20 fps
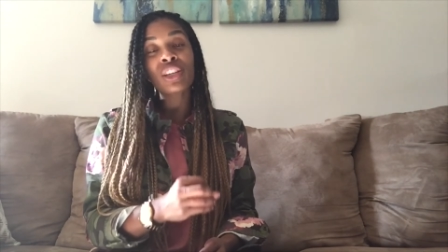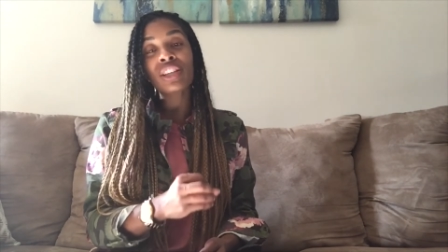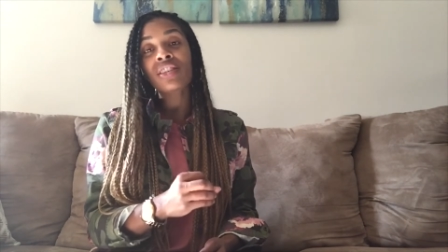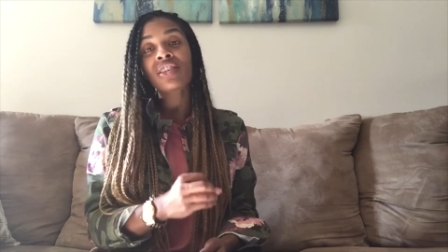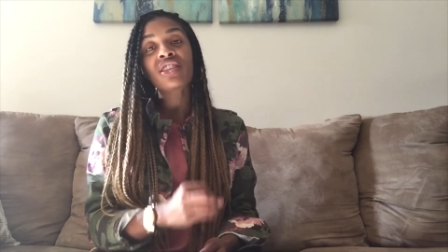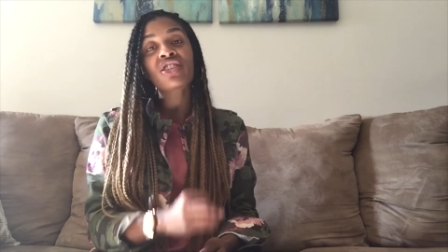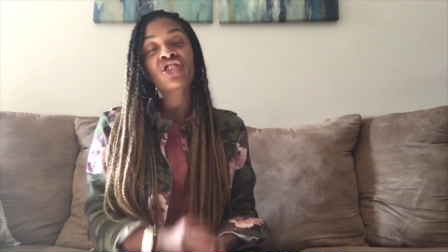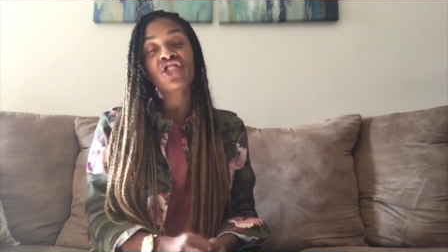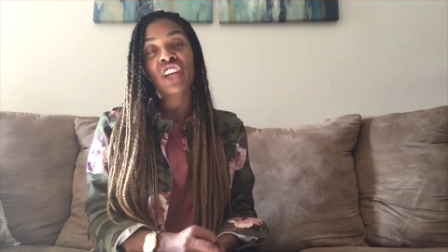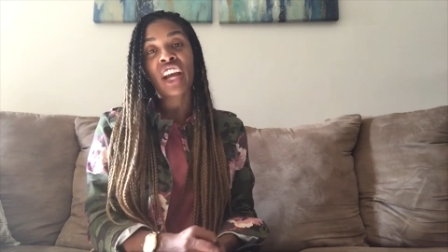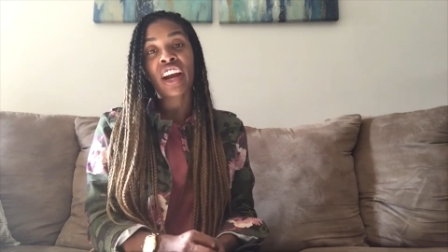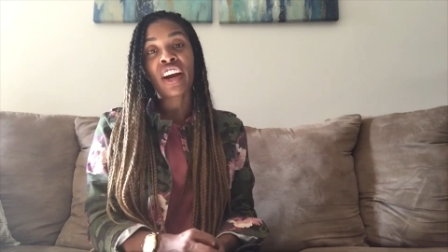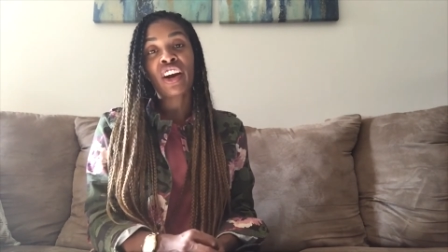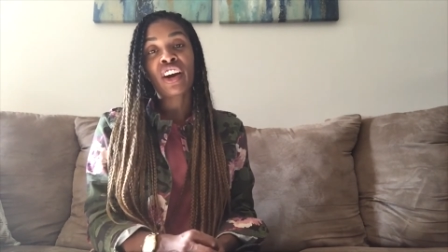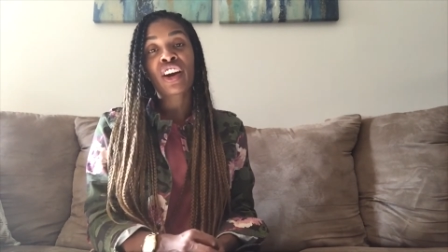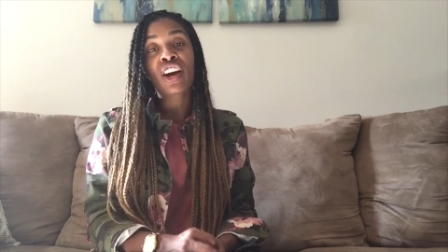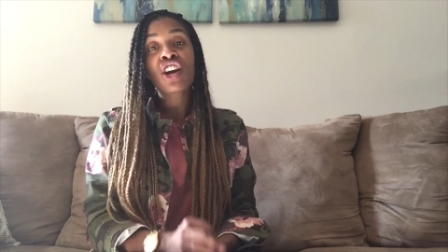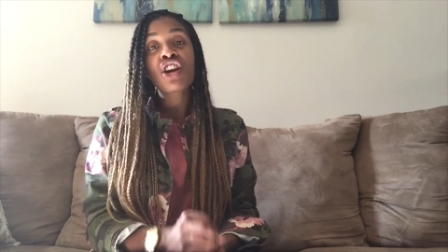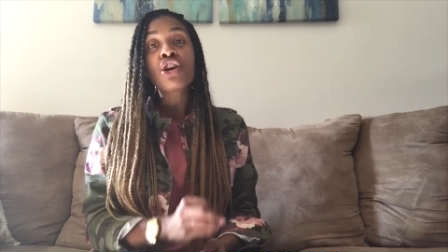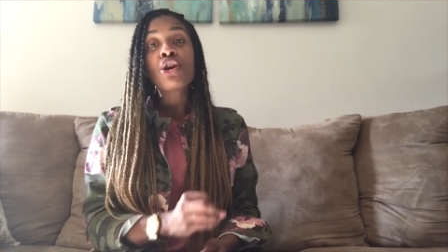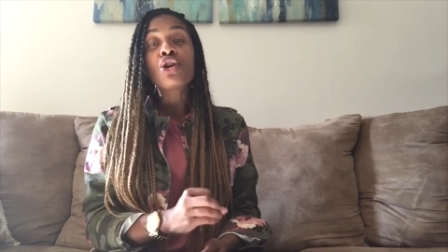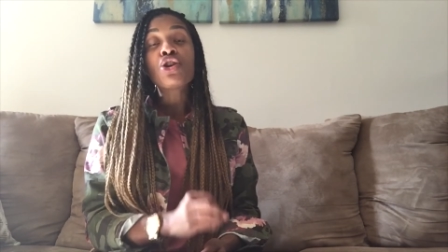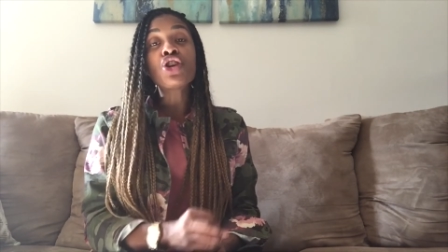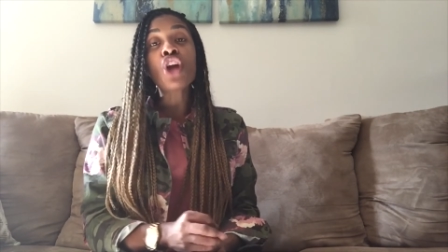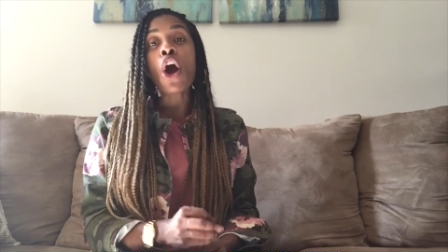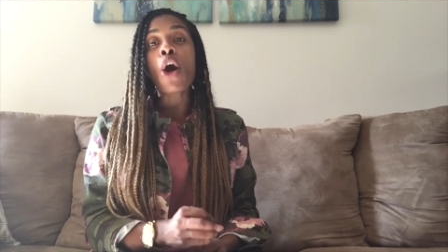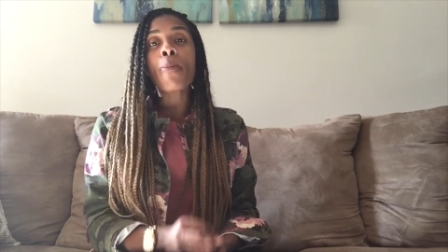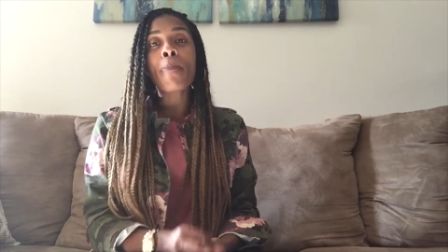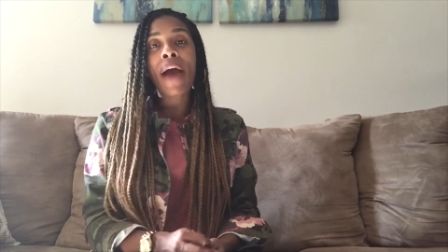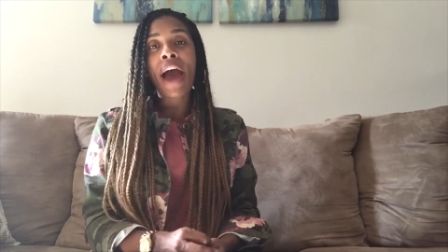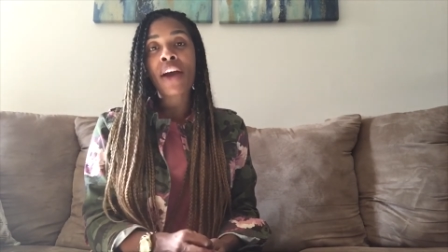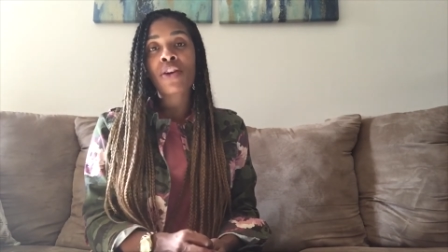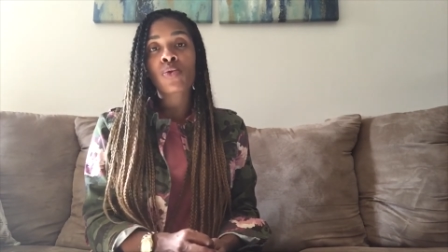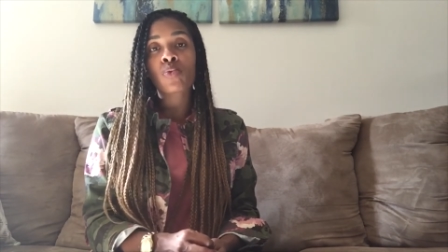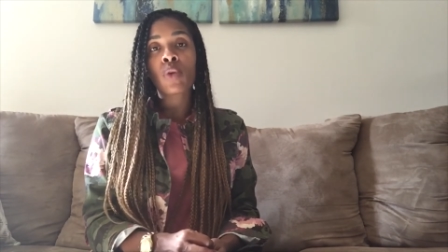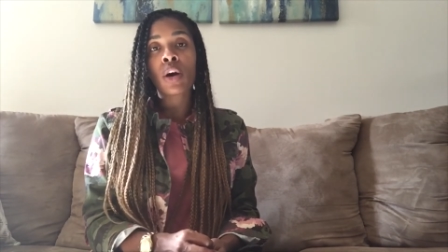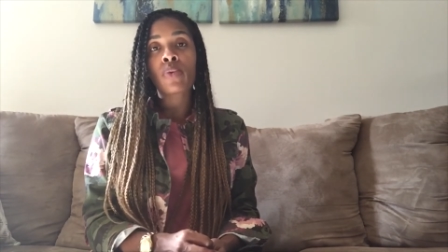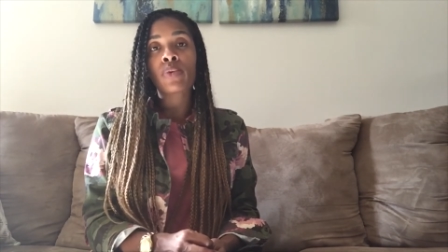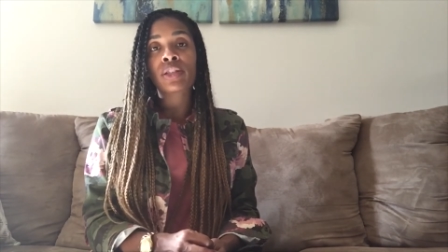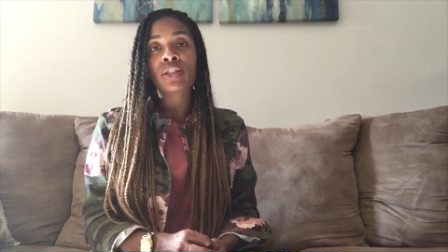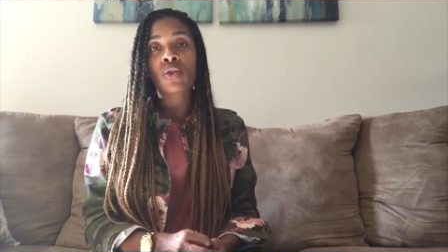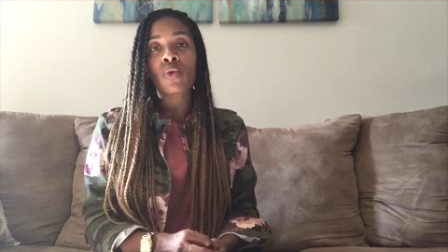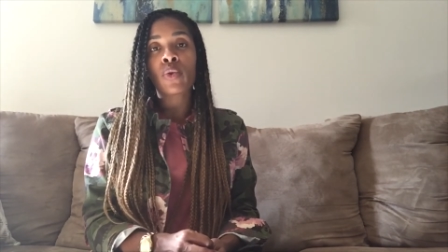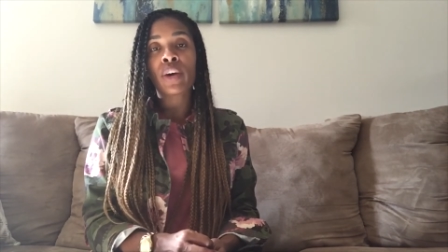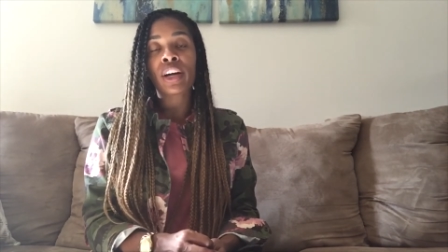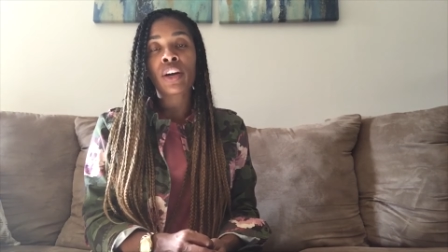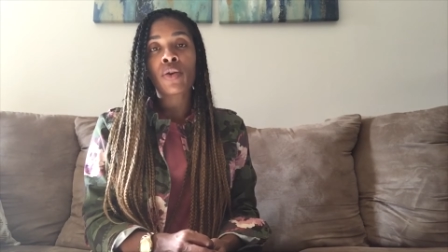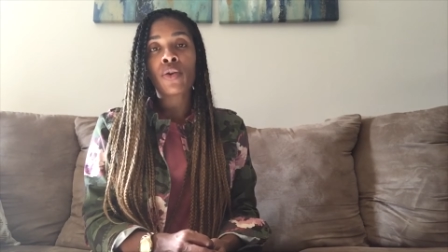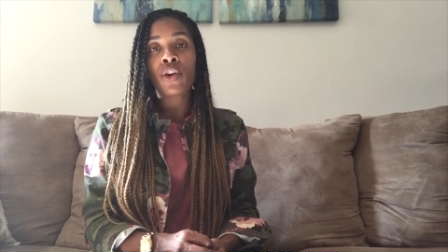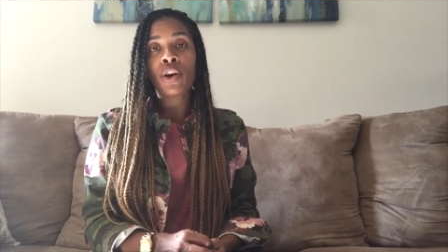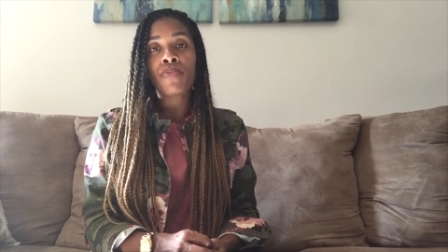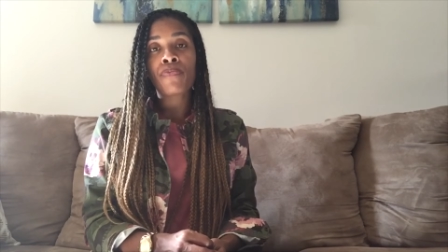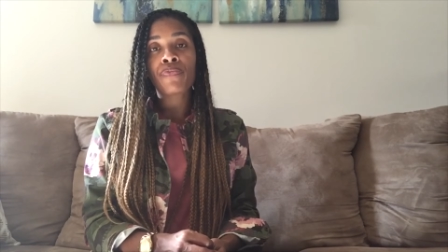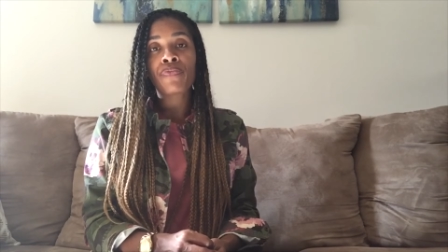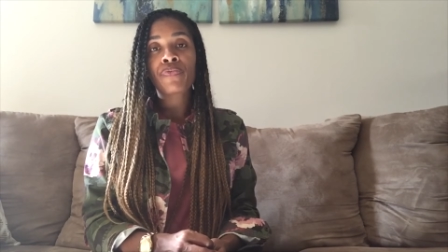to share no matter what was going on.